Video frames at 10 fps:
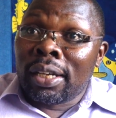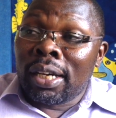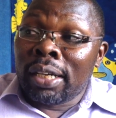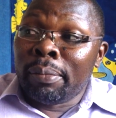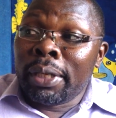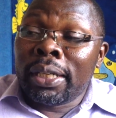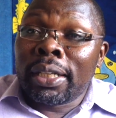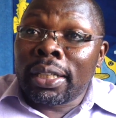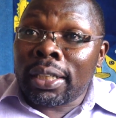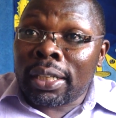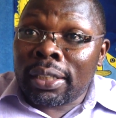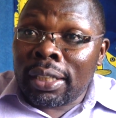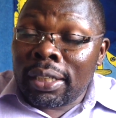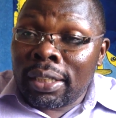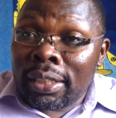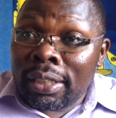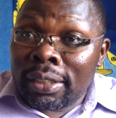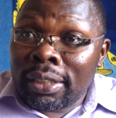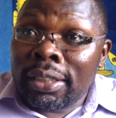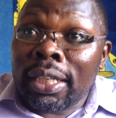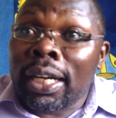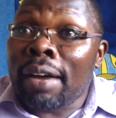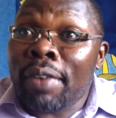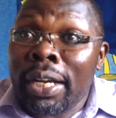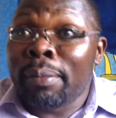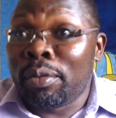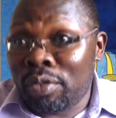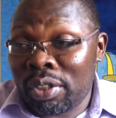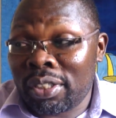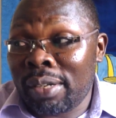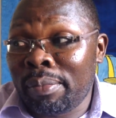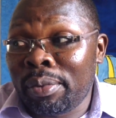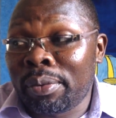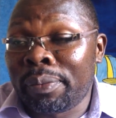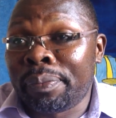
and made the, the, the, the city ungovernable, for example,